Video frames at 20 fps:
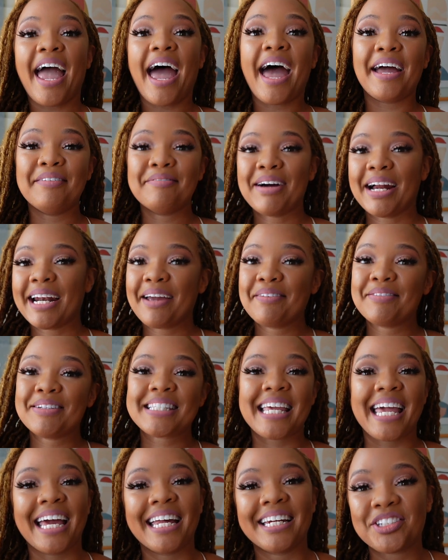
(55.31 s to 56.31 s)
Hey, my name is
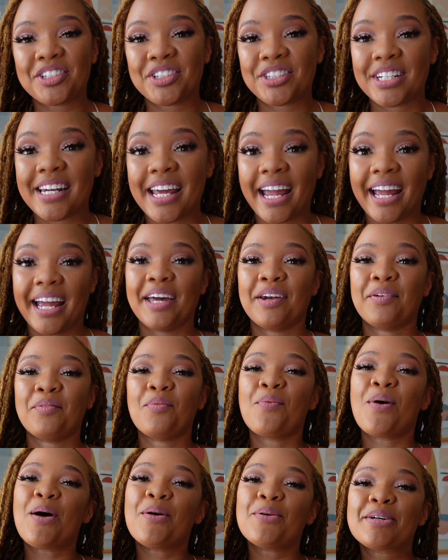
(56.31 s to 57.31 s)
Candace Janae and
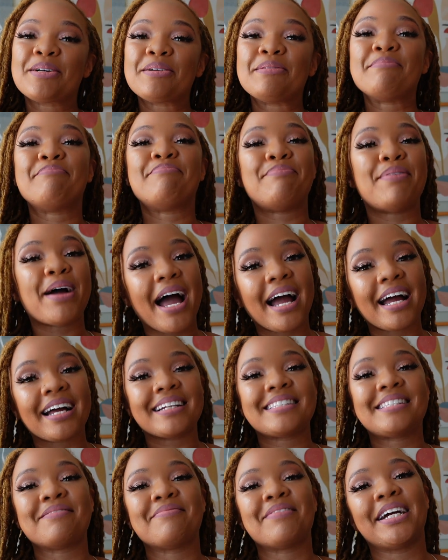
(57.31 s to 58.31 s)
welcome
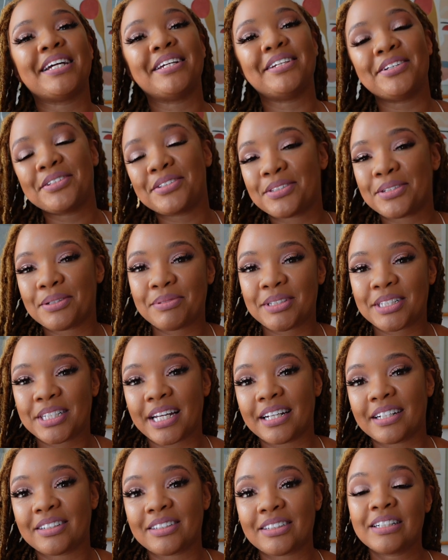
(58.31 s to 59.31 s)
back to my YouTube
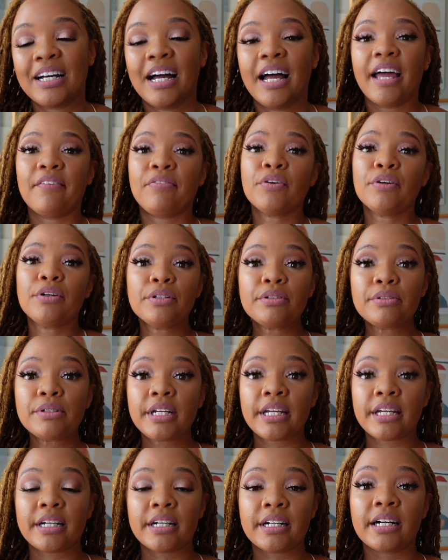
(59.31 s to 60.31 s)
channel. If you're new
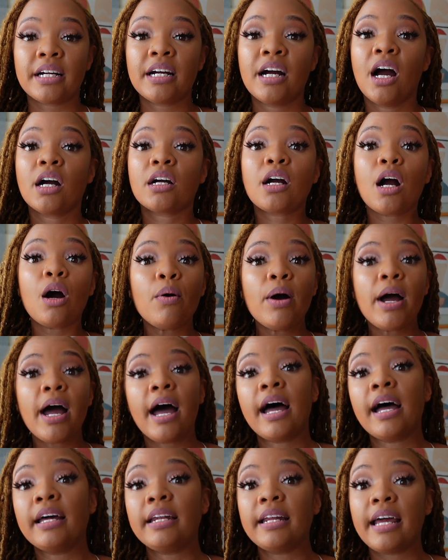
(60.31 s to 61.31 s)
here, go
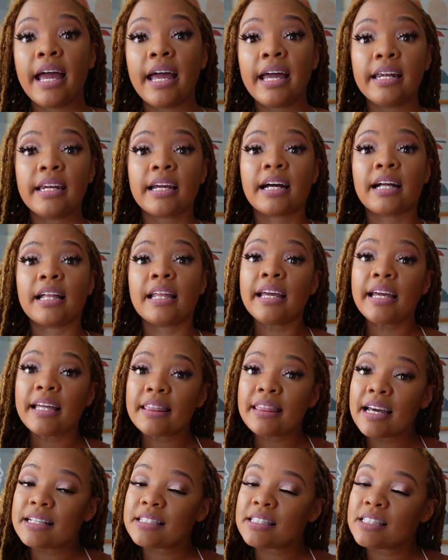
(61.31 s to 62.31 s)
ahead and click
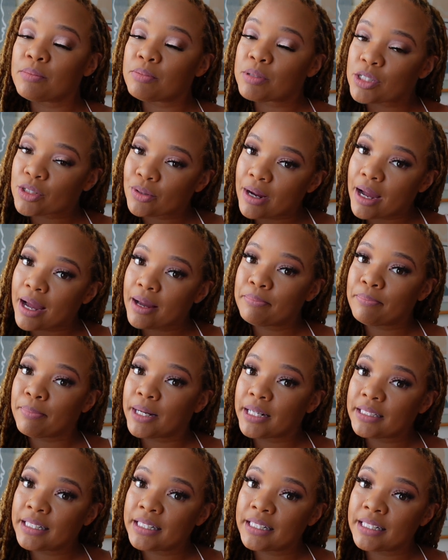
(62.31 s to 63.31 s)
that subscribe
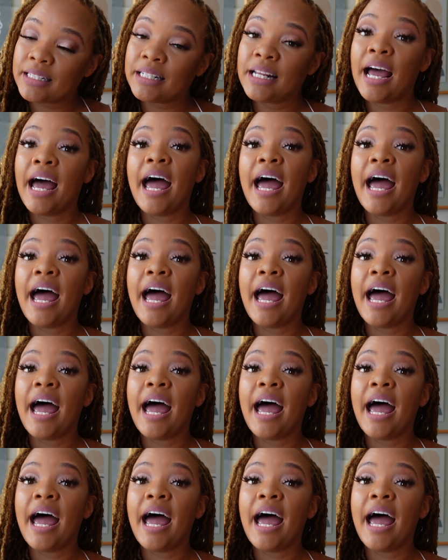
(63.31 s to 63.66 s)
button